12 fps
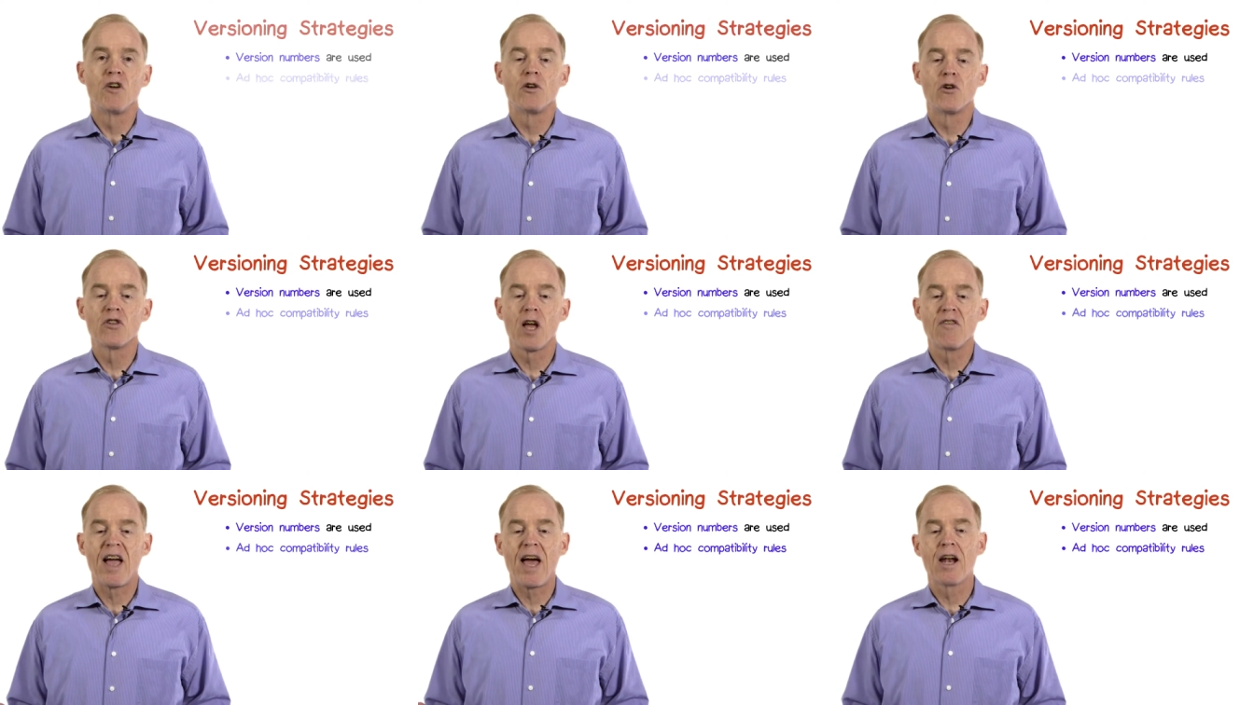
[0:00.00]
vendors
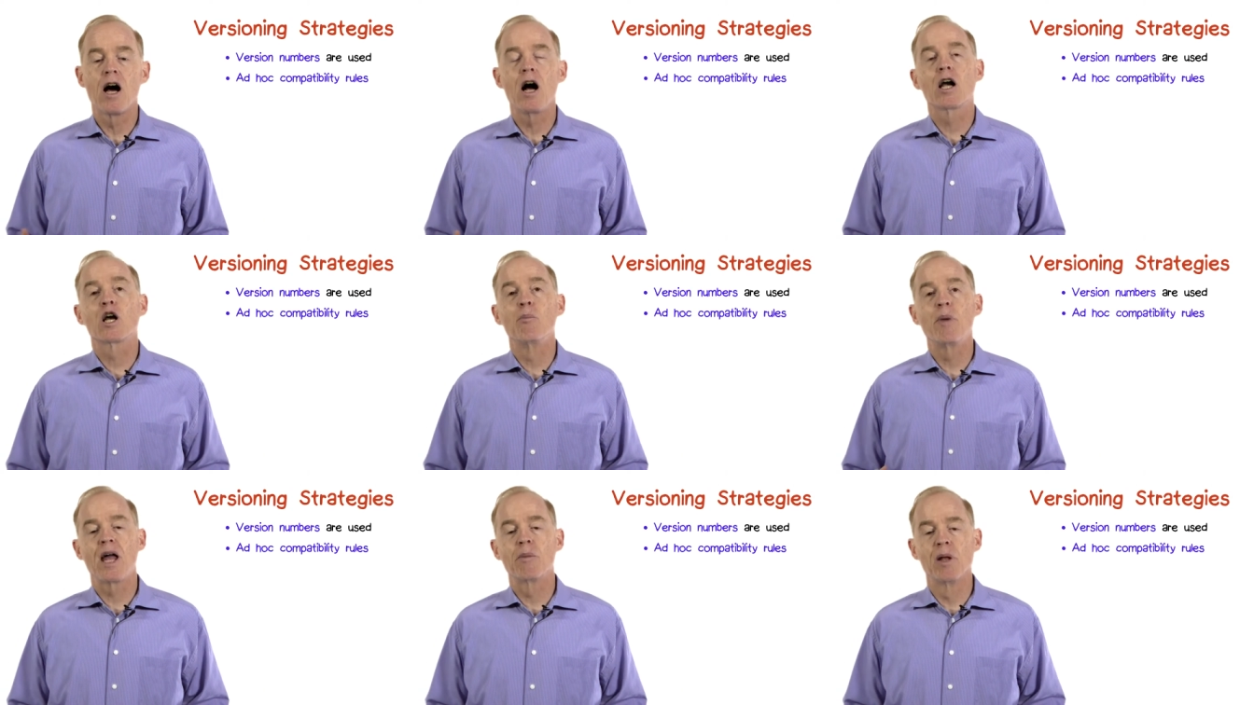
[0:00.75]
have ad hoc
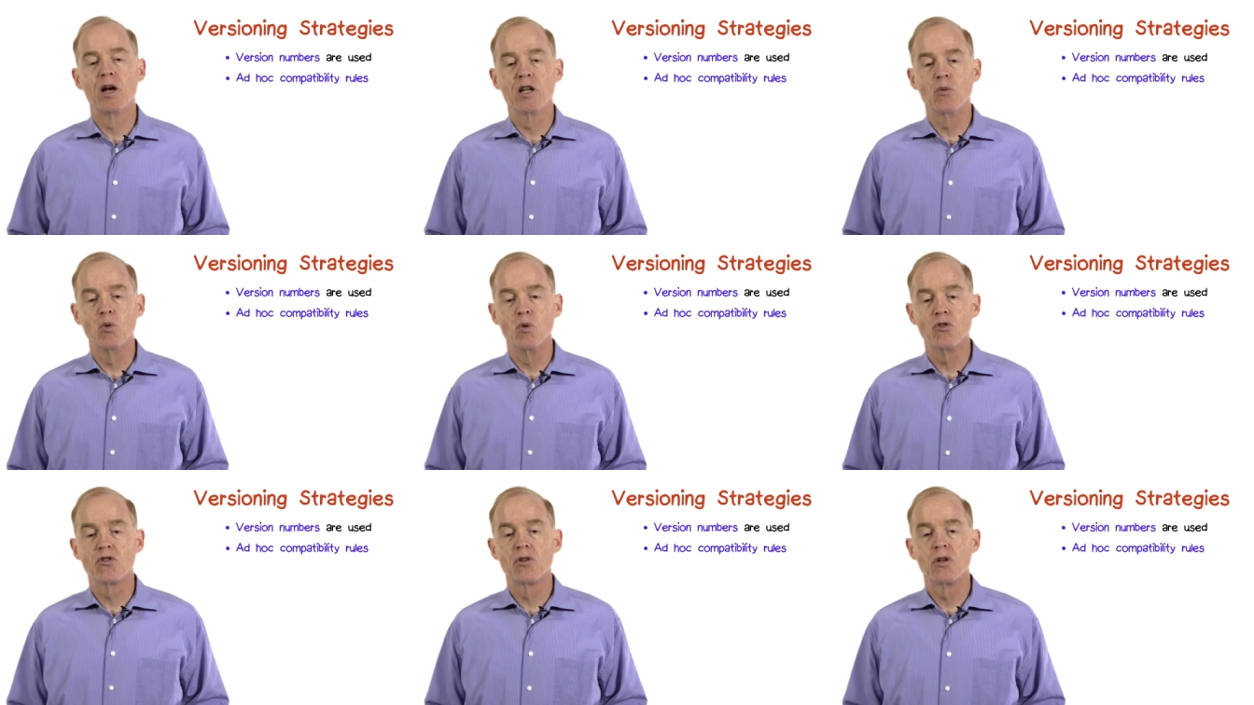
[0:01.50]
compatibility
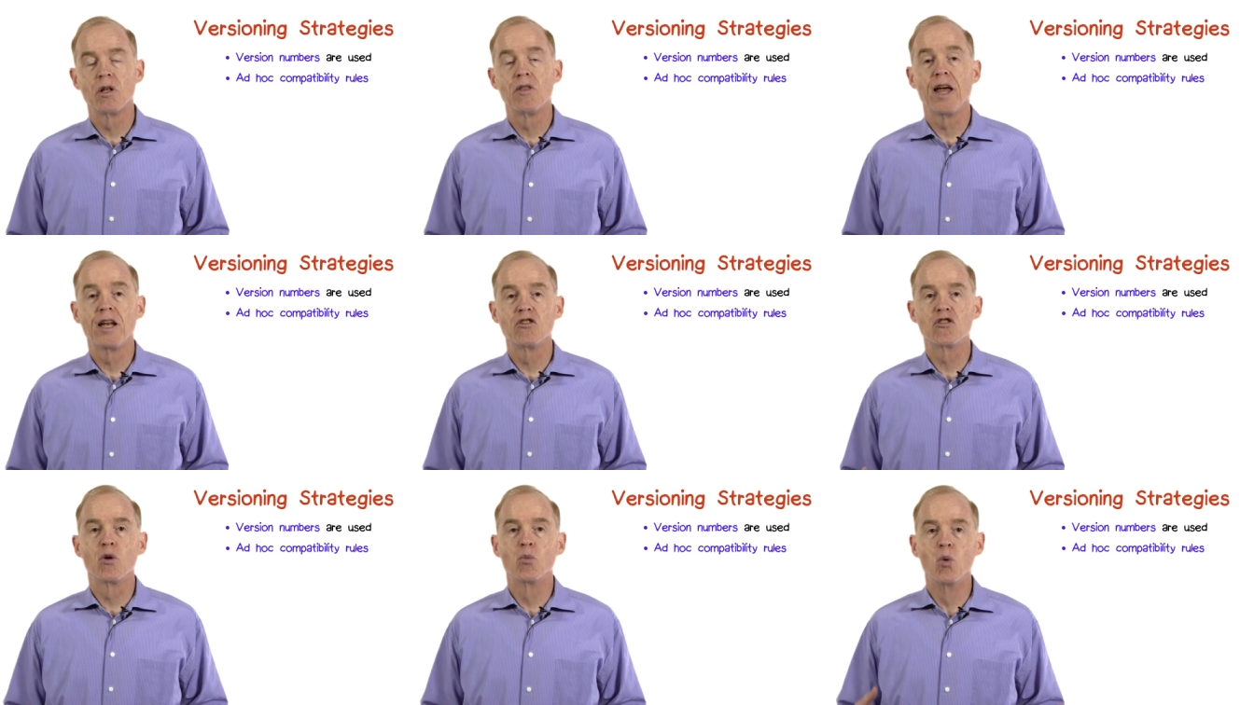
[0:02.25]
rules. That
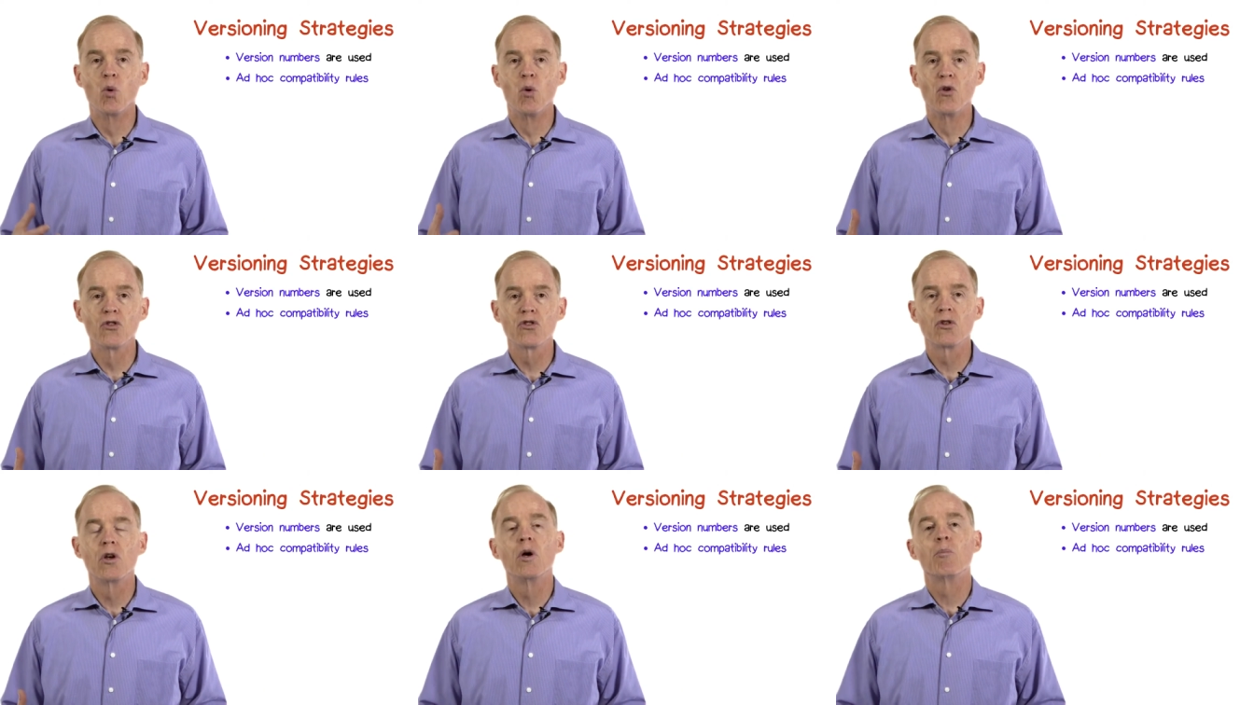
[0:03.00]
is, the
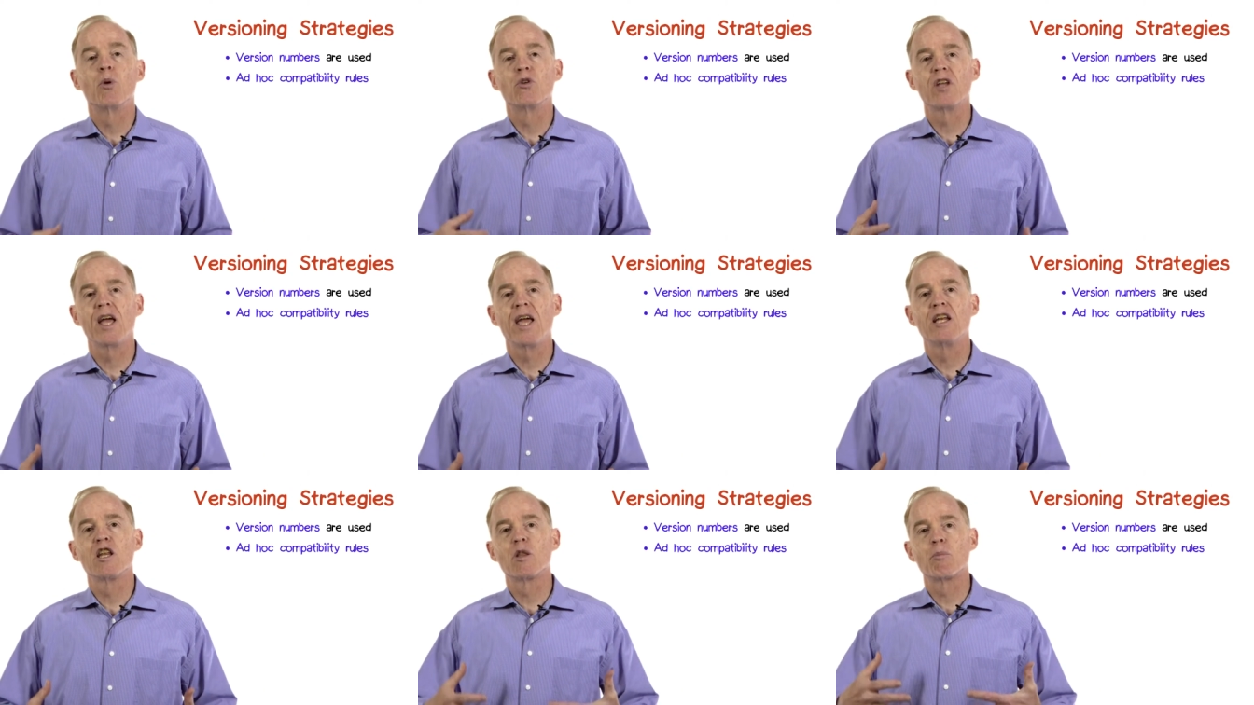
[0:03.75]
rules
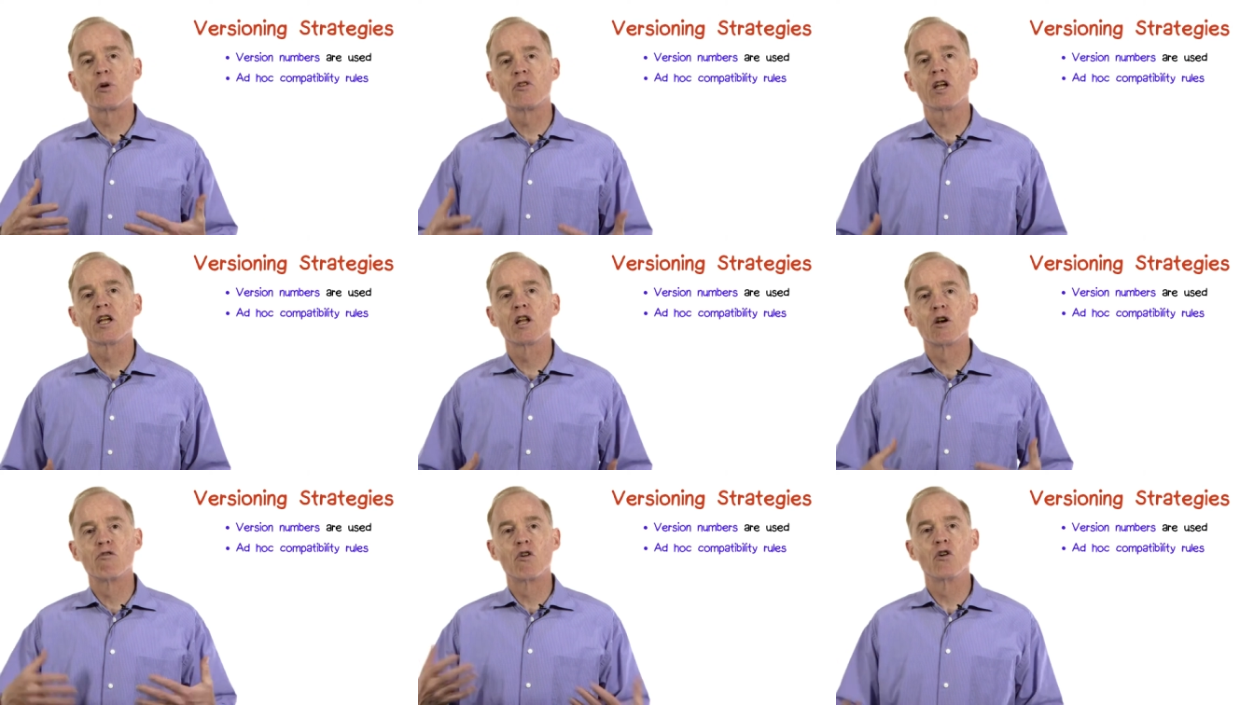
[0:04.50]
pertain to the
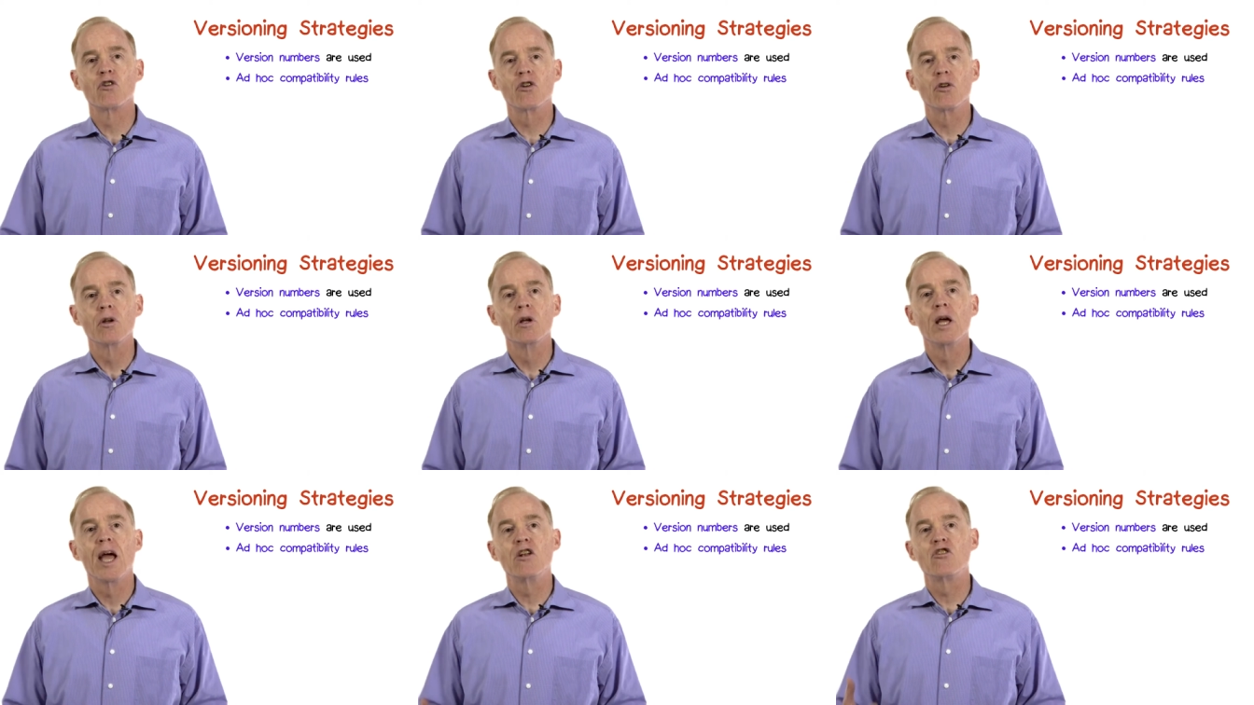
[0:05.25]
particular version
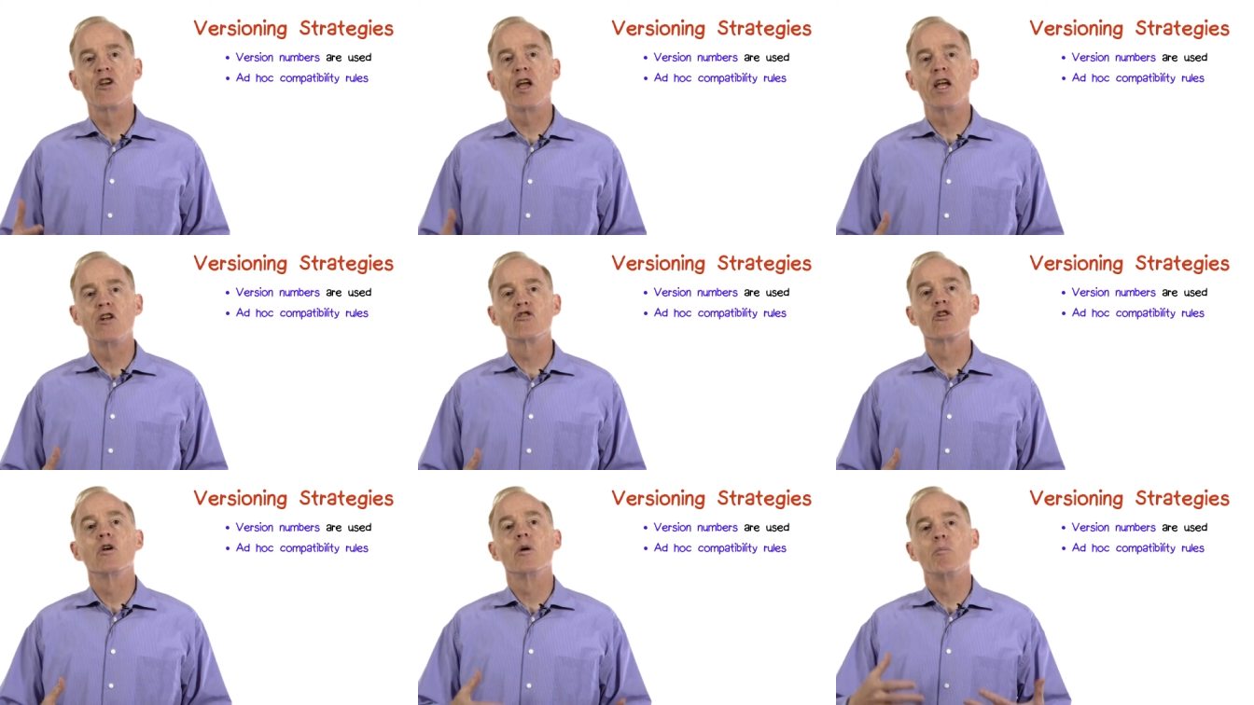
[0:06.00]
and
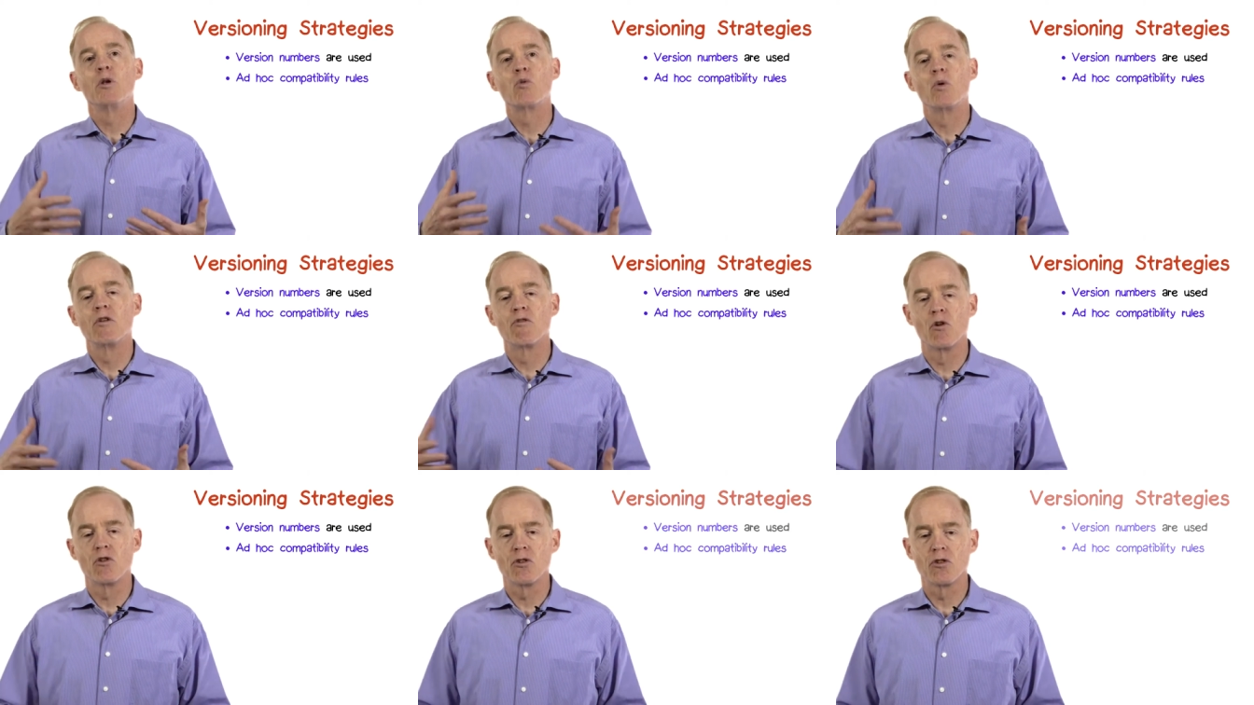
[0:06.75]
change between
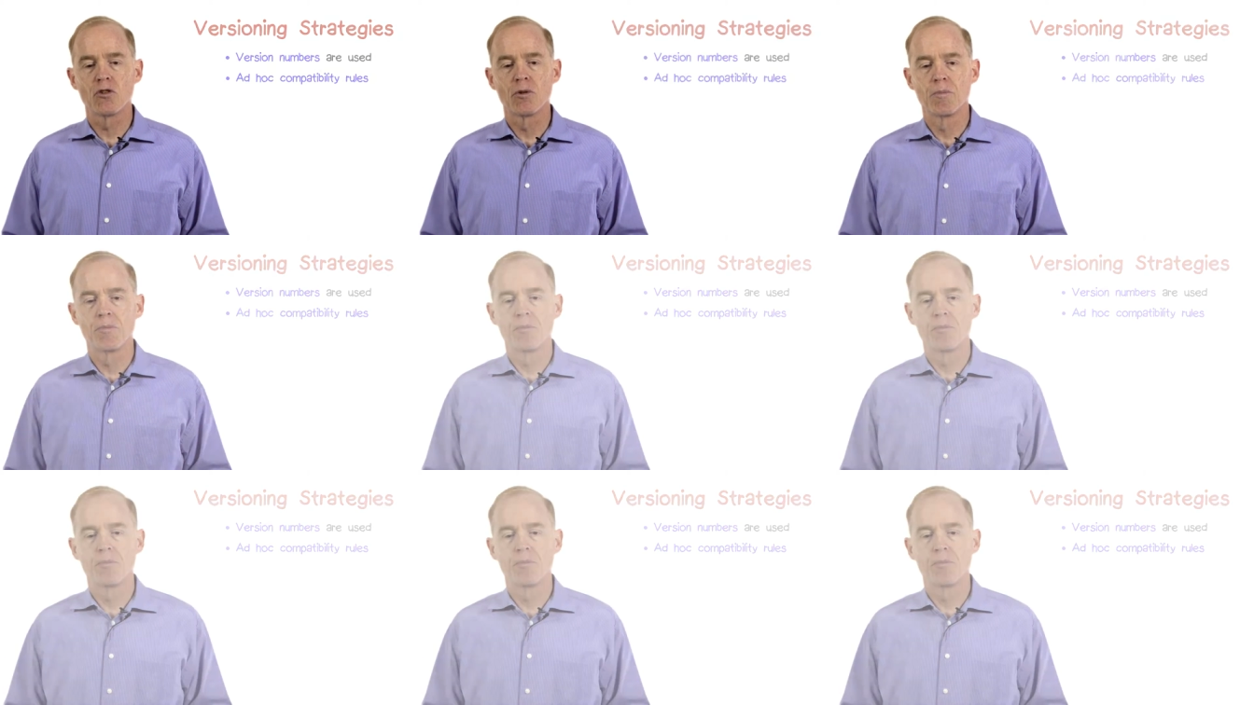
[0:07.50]
versions.